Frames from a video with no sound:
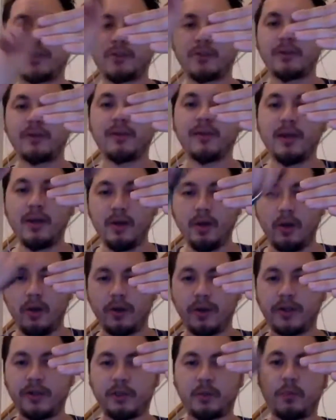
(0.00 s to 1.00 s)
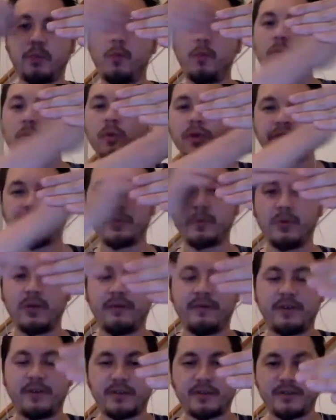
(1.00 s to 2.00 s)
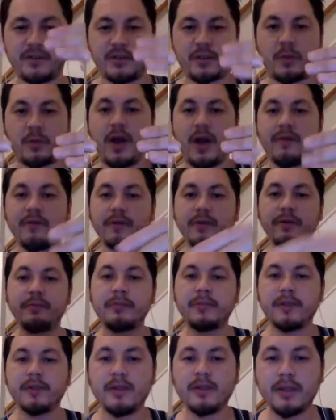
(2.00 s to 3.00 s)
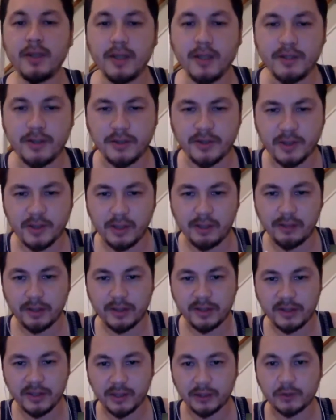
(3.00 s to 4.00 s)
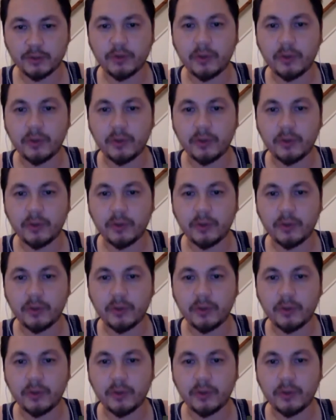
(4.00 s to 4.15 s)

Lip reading: on each wall, as it were, if it's a square room. So it's kind of like a central